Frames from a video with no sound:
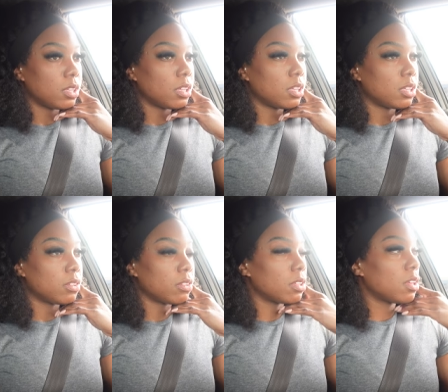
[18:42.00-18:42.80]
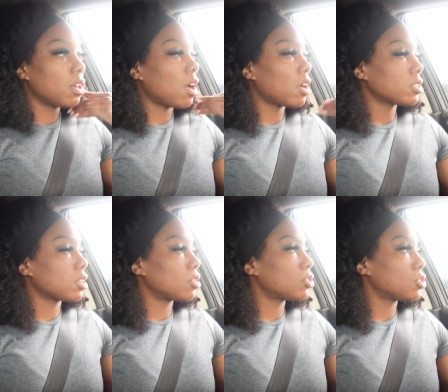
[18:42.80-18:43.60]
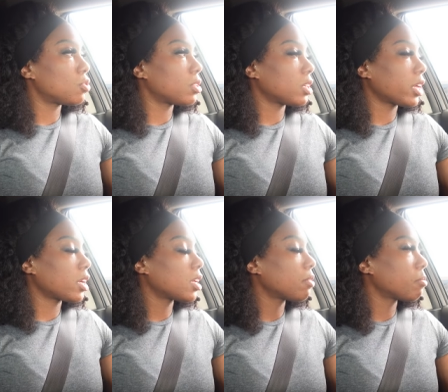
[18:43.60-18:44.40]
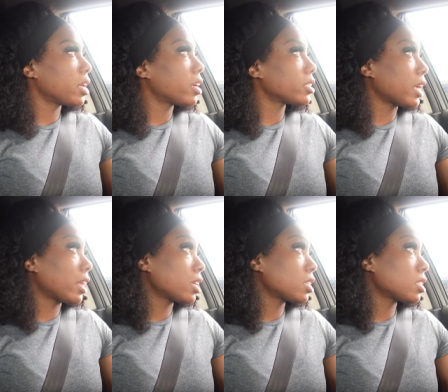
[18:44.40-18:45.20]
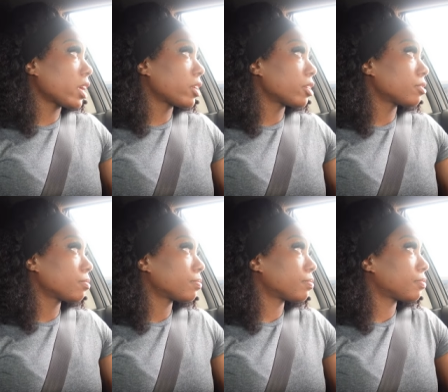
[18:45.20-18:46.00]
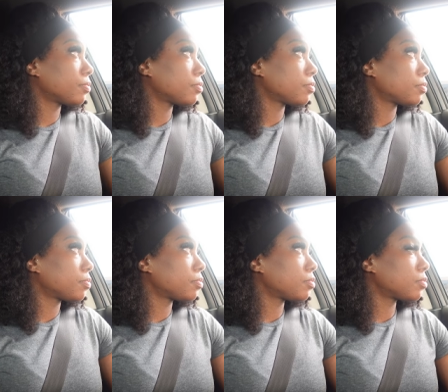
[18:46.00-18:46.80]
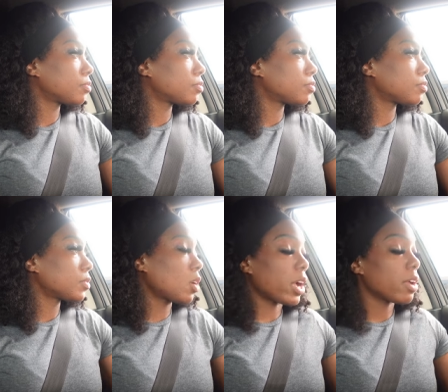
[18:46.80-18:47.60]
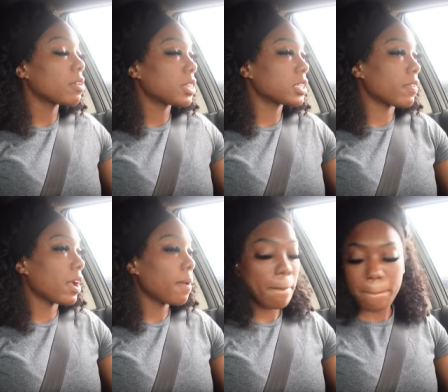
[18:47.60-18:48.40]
That's all for you? Also, do you think they could give me a salad container? It'll be 40 cents. That okay, okay? That's fine.